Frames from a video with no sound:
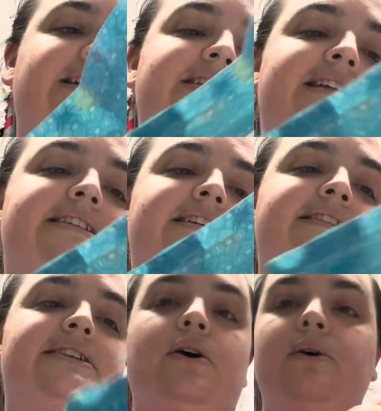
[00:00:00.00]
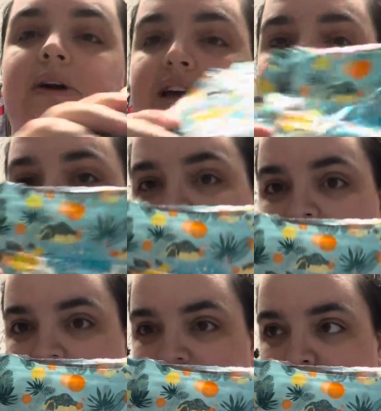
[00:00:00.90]
Scentsy Soak
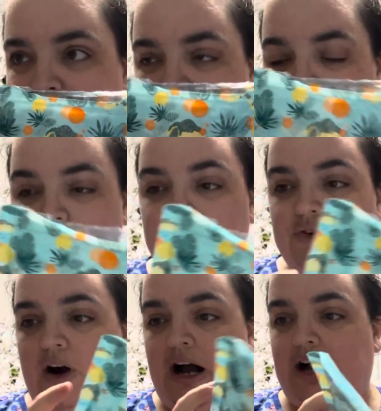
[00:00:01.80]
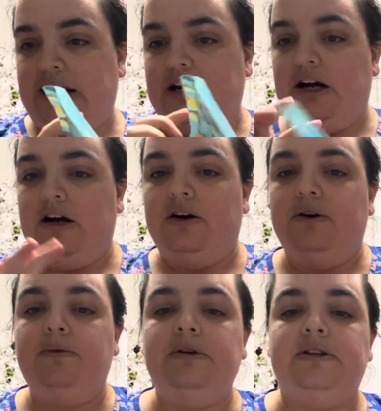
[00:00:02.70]
in Blue
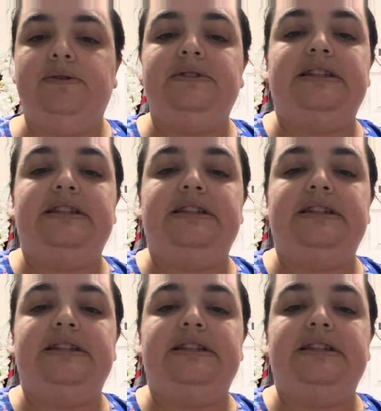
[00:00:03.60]
Grotto. Use